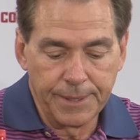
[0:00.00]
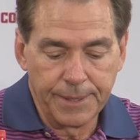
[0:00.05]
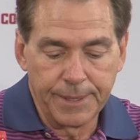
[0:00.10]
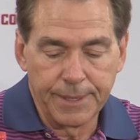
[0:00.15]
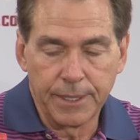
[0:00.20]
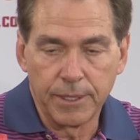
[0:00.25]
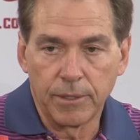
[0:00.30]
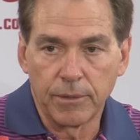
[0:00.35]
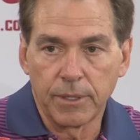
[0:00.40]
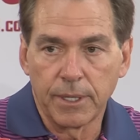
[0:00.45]

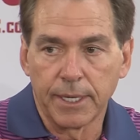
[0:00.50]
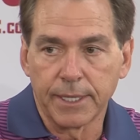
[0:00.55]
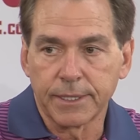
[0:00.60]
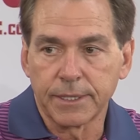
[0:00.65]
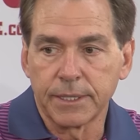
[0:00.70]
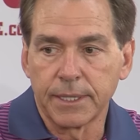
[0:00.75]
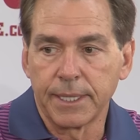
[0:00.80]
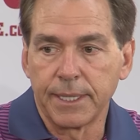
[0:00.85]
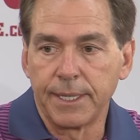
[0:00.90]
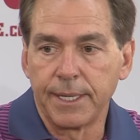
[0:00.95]
You know,
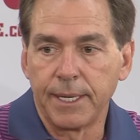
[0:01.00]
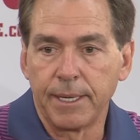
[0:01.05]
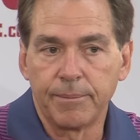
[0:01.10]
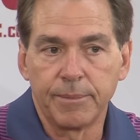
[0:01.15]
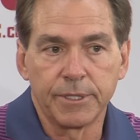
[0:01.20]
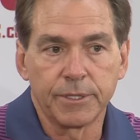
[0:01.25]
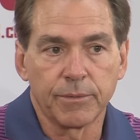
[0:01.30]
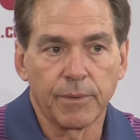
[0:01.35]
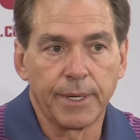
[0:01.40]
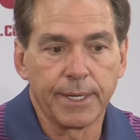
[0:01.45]
Texas A&M
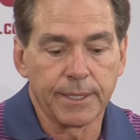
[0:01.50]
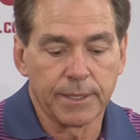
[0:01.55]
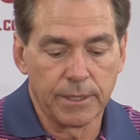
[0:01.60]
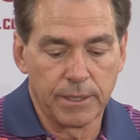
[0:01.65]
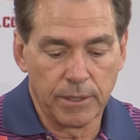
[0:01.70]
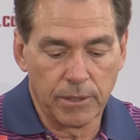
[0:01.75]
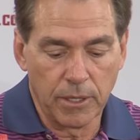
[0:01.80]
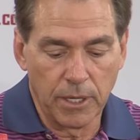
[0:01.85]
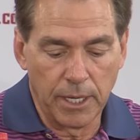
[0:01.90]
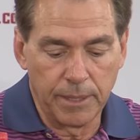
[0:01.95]
is ranked in
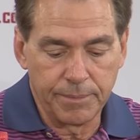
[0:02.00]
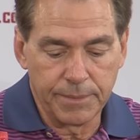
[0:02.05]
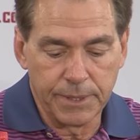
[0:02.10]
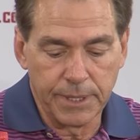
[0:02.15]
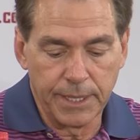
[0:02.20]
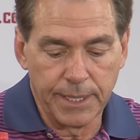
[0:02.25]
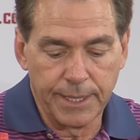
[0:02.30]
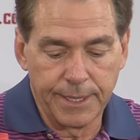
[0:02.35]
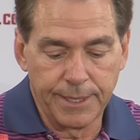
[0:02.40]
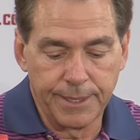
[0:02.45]
the top
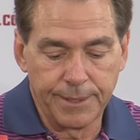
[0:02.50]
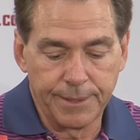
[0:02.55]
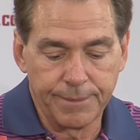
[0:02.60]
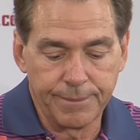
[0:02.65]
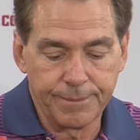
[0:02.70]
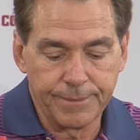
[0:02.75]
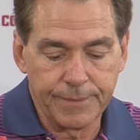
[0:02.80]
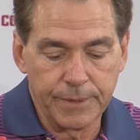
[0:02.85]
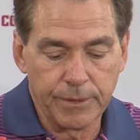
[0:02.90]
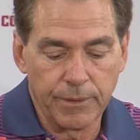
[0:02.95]
10
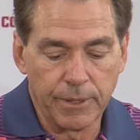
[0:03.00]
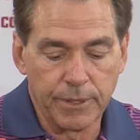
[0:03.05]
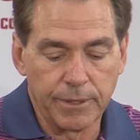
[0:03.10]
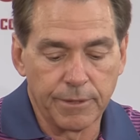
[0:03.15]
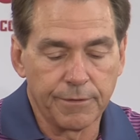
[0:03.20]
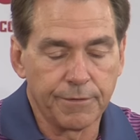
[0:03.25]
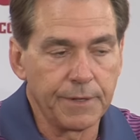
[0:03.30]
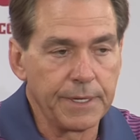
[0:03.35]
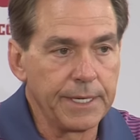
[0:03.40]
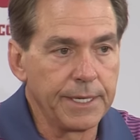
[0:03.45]
and they're
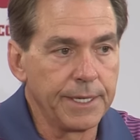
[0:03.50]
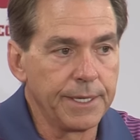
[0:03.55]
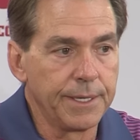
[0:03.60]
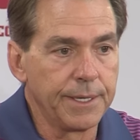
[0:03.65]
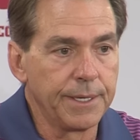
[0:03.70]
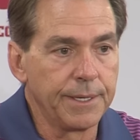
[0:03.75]
undefeated.